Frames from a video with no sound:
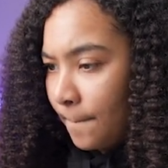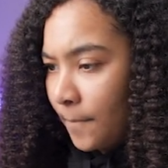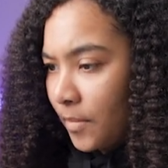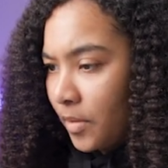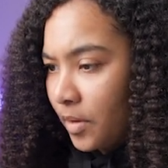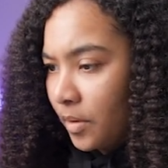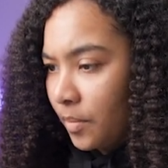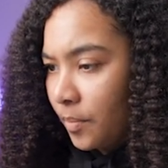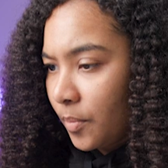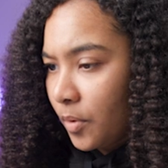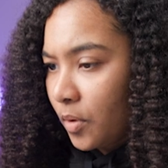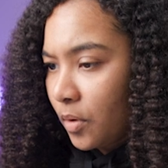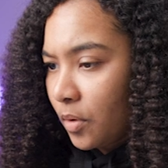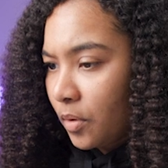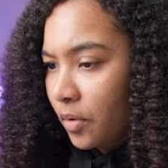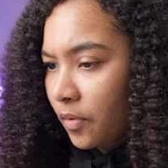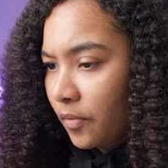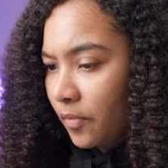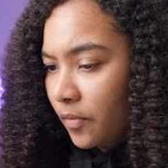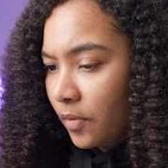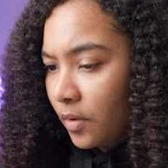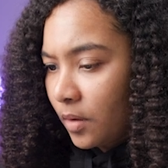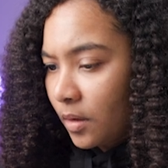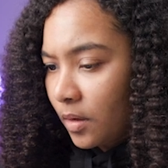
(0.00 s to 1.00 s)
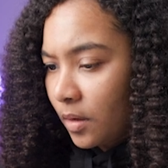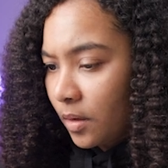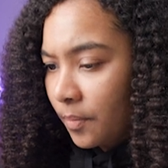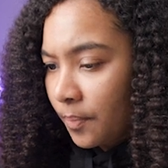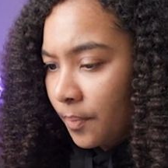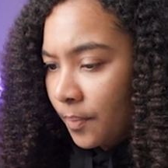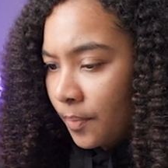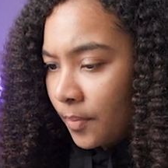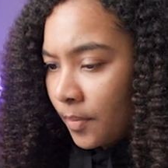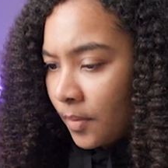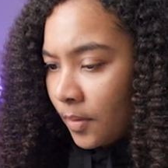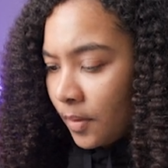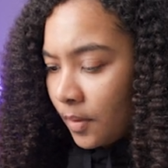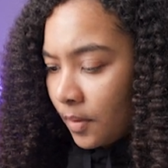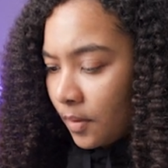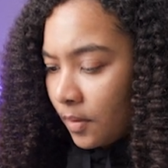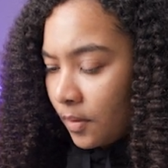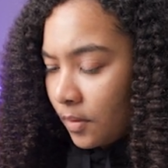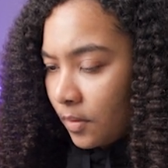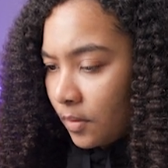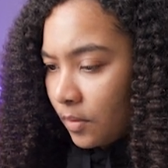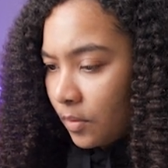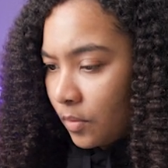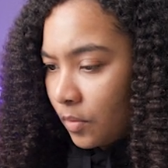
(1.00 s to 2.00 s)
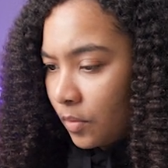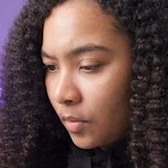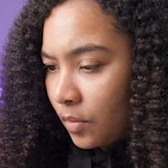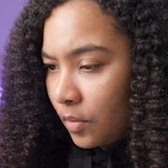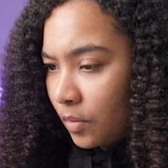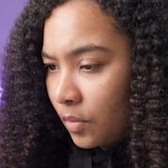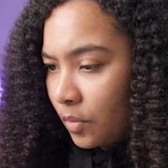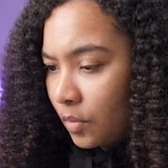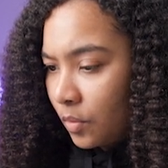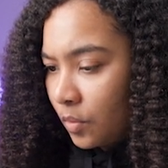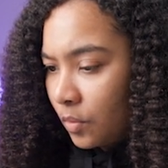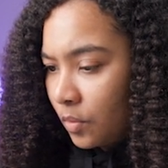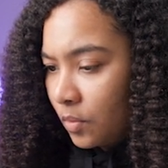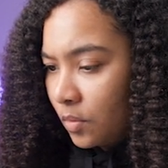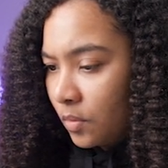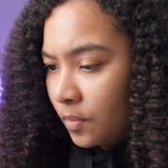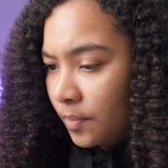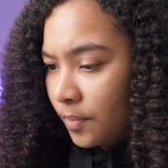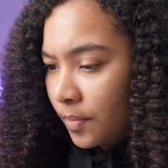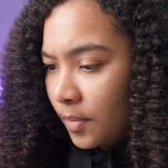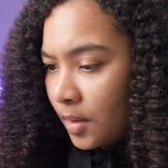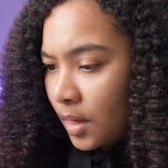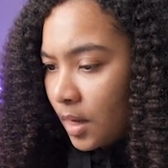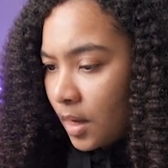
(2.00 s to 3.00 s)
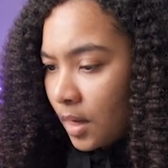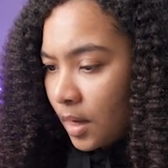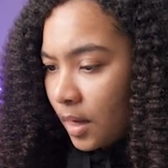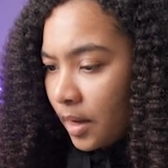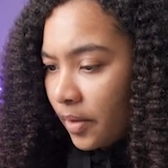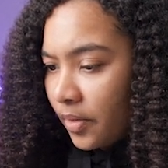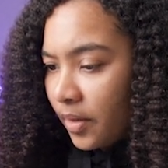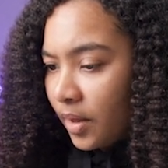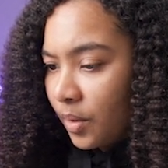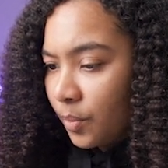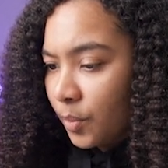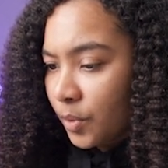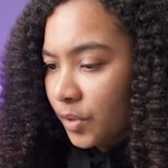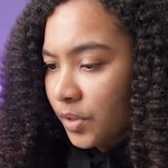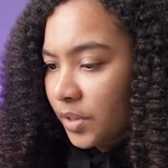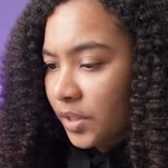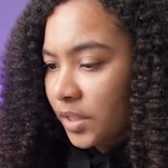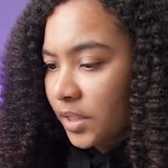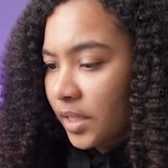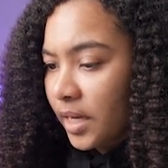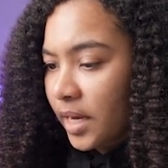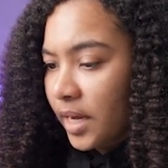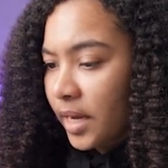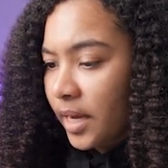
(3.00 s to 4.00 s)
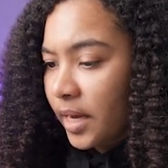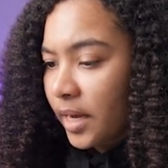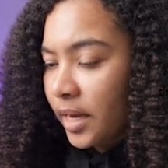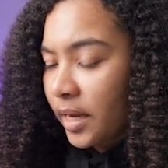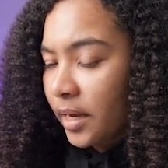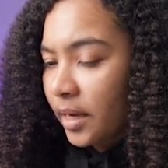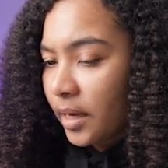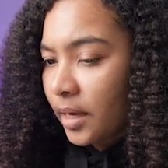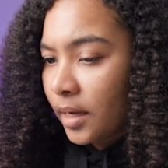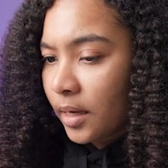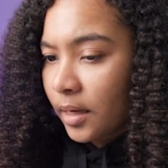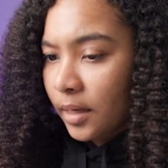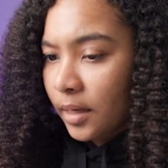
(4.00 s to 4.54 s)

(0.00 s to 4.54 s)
Typography. Cool. And then we'll say